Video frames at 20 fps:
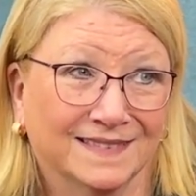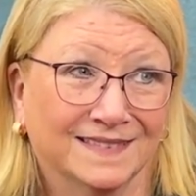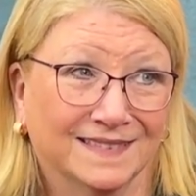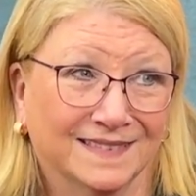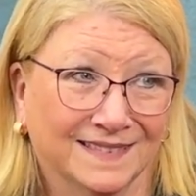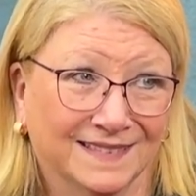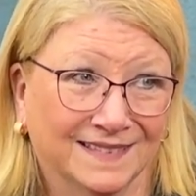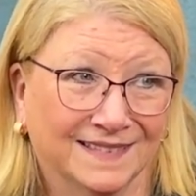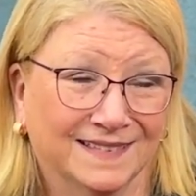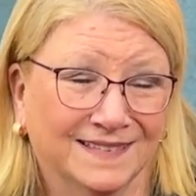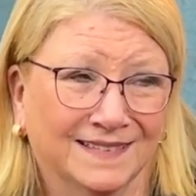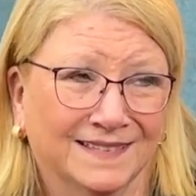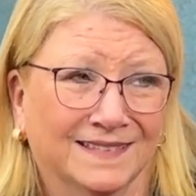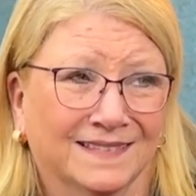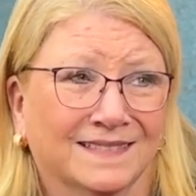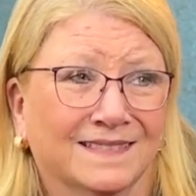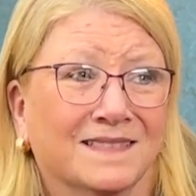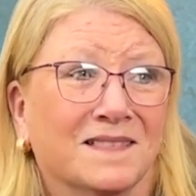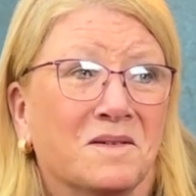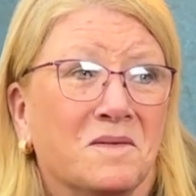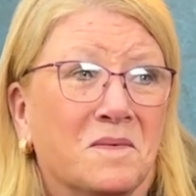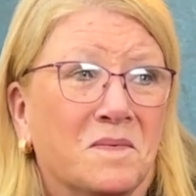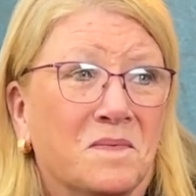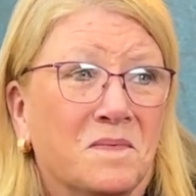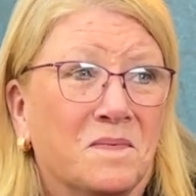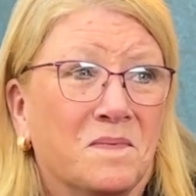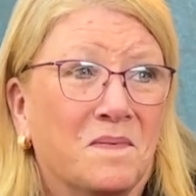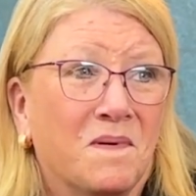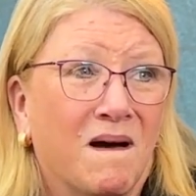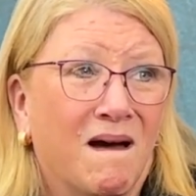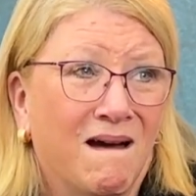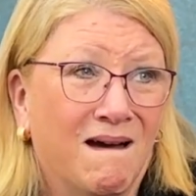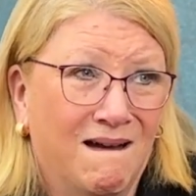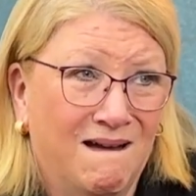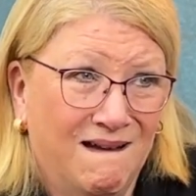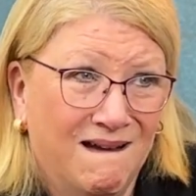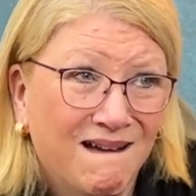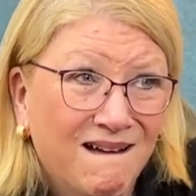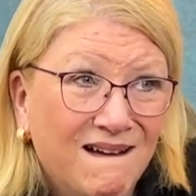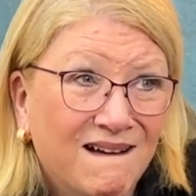and I need a hug.
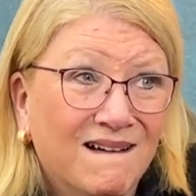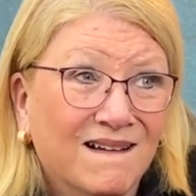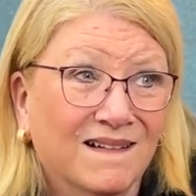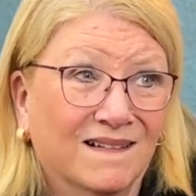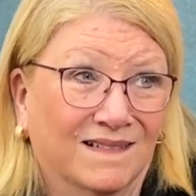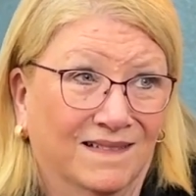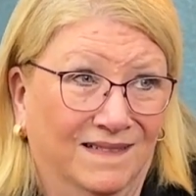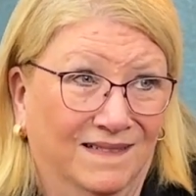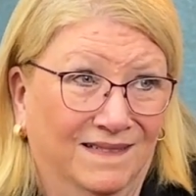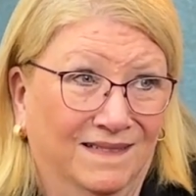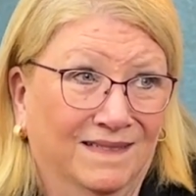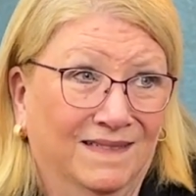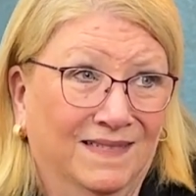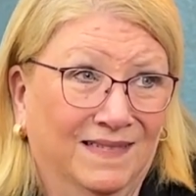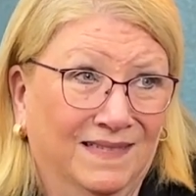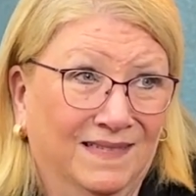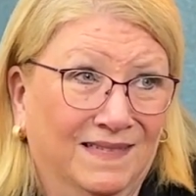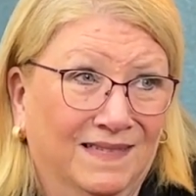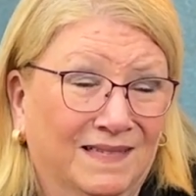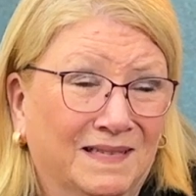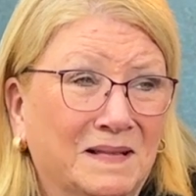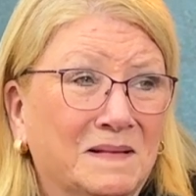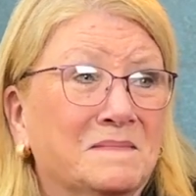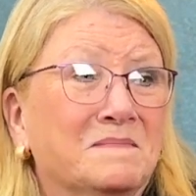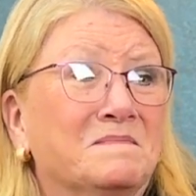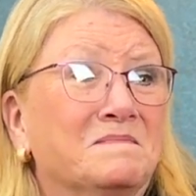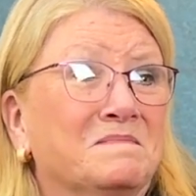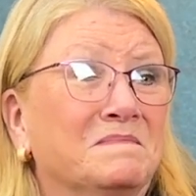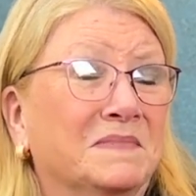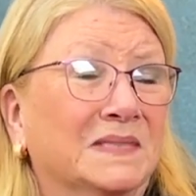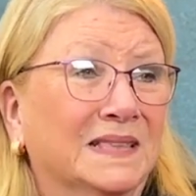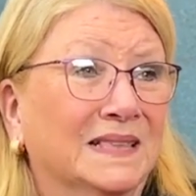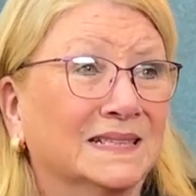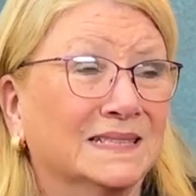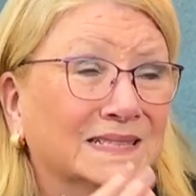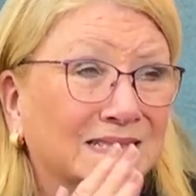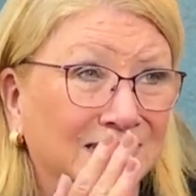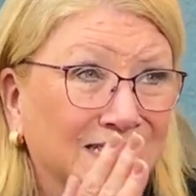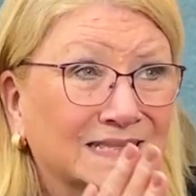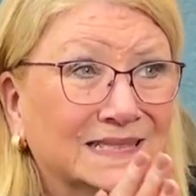Please put that
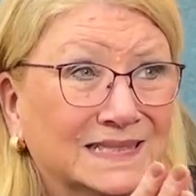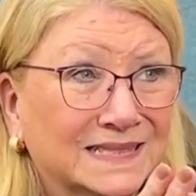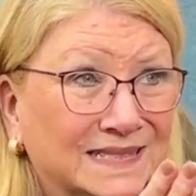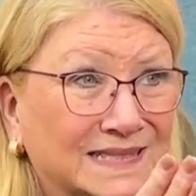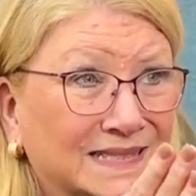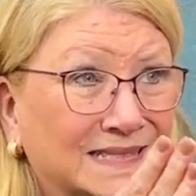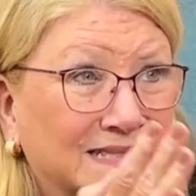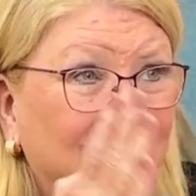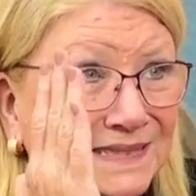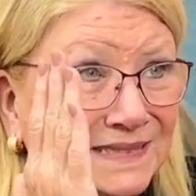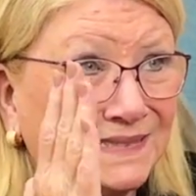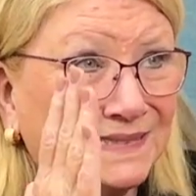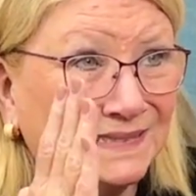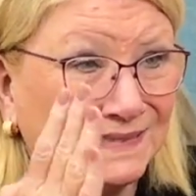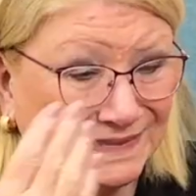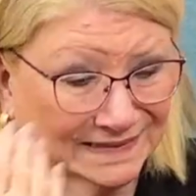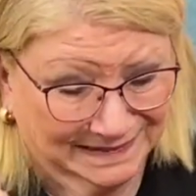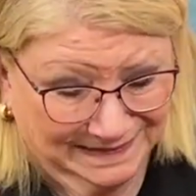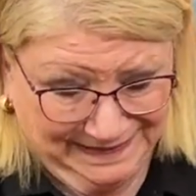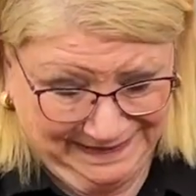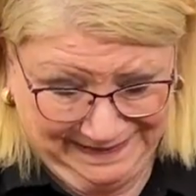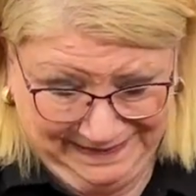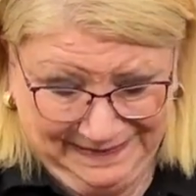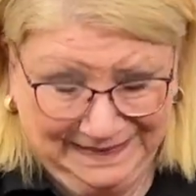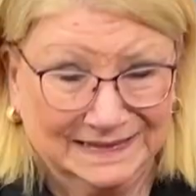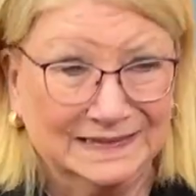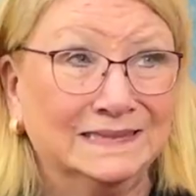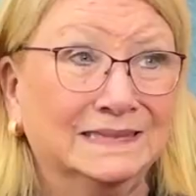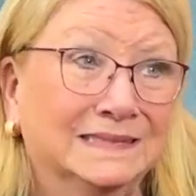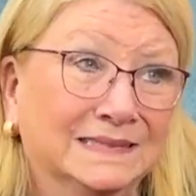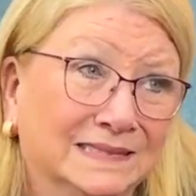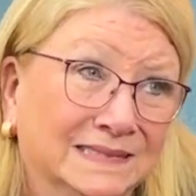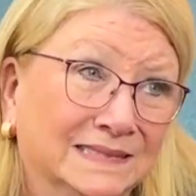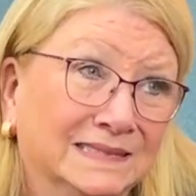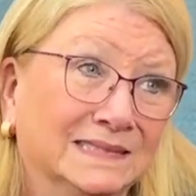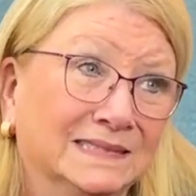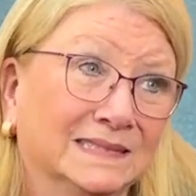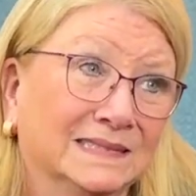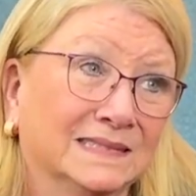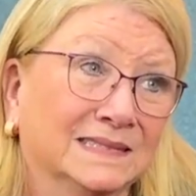portly platypus, oh,
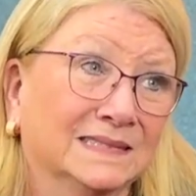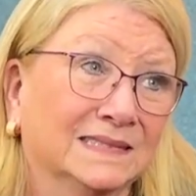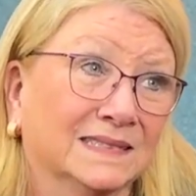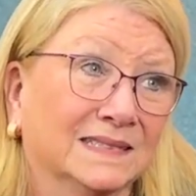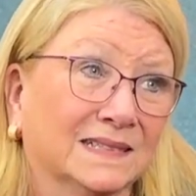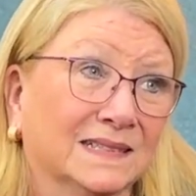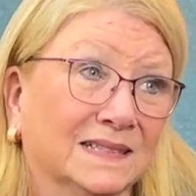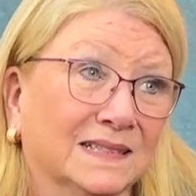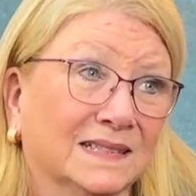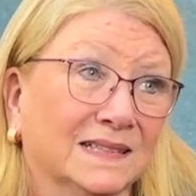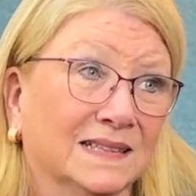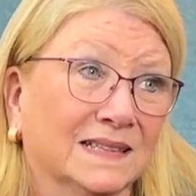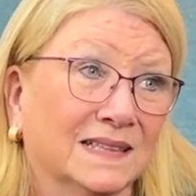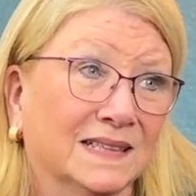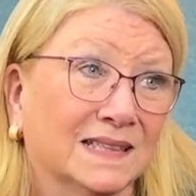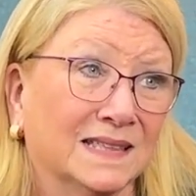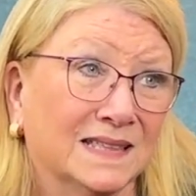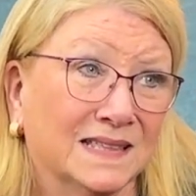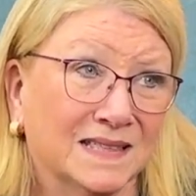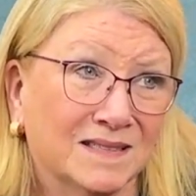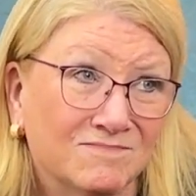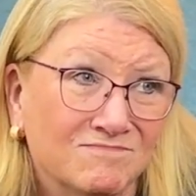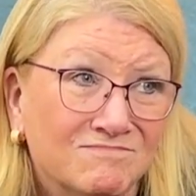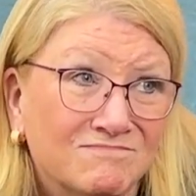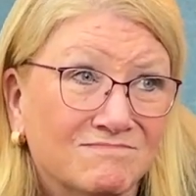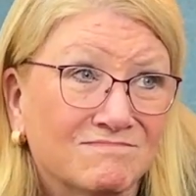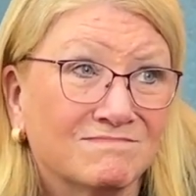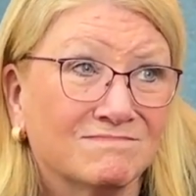someplace else, and